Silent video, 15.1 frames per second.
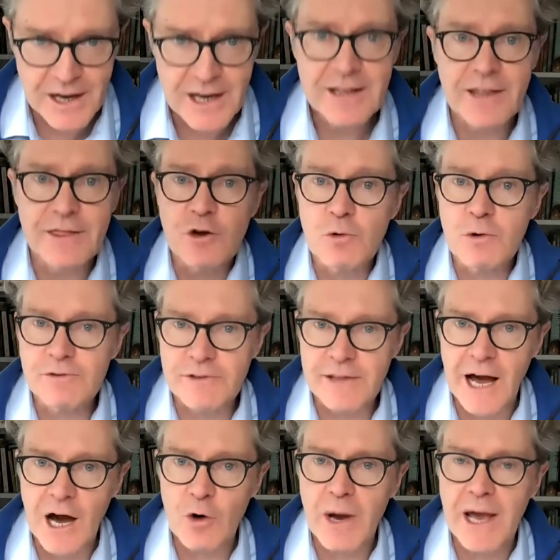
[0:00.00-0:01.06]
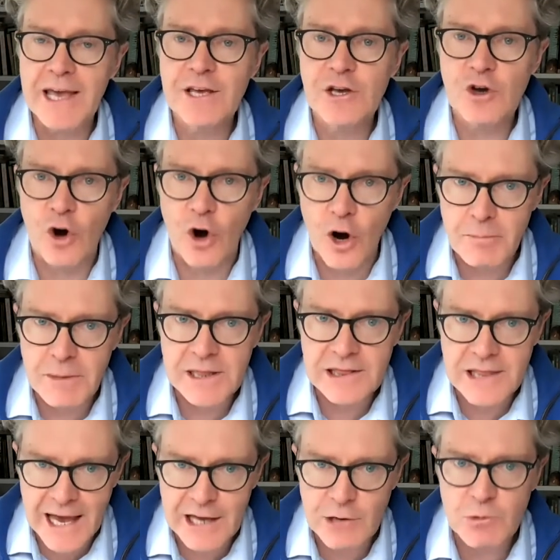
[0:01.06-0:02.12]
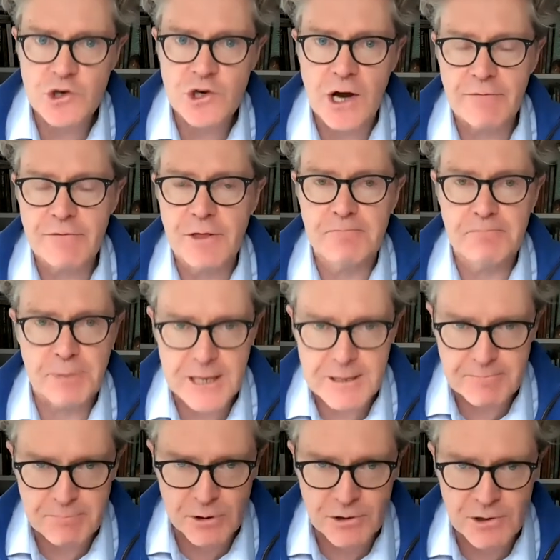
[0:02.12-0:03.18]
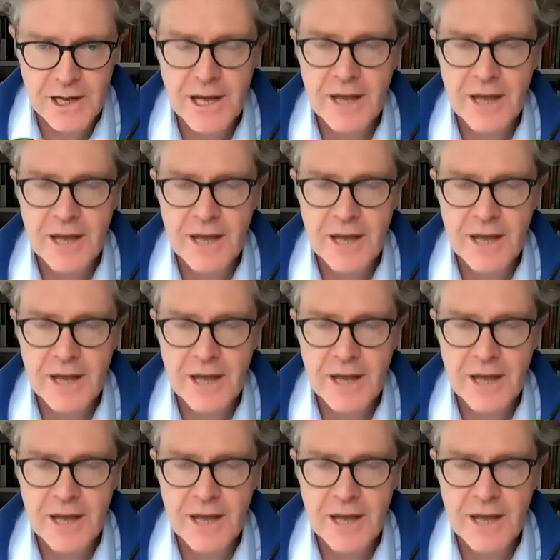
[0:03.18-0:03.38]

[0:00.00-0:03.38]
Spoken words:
that there is now a common language of the people